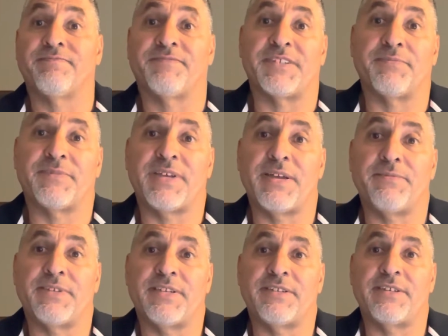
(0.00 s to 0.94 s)

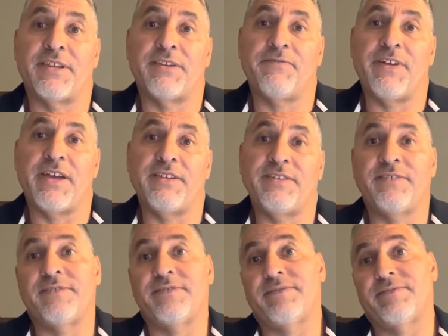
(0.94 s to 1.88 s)
Sometimes that's an
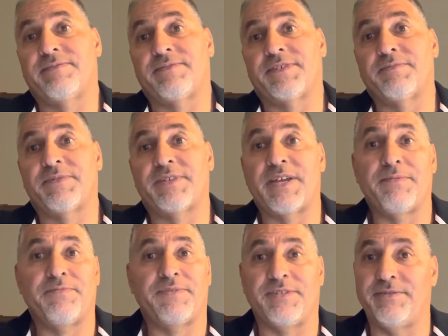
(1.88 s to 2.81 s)
advantage, and
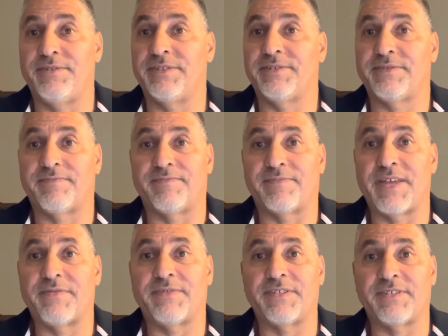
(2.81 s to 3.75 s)
sometimes you just
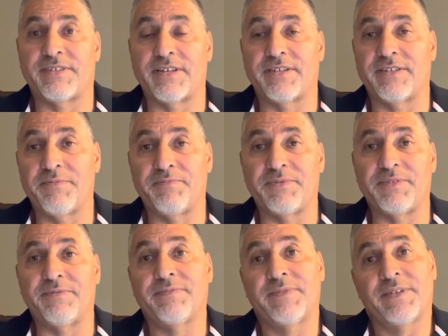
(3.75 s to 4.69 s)
have to suck it up and